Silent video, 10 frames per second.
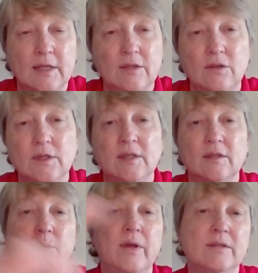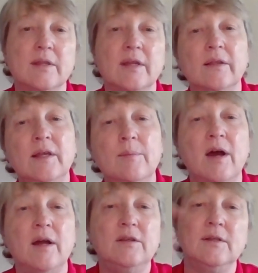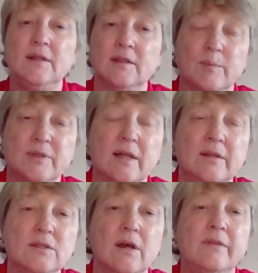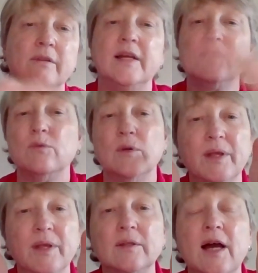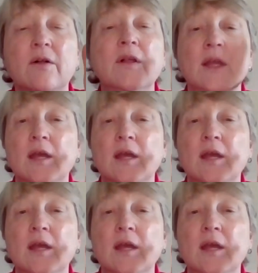like you didn't get the wings of the ilium on, you didn't get the patellas on, the legs weren't parallel,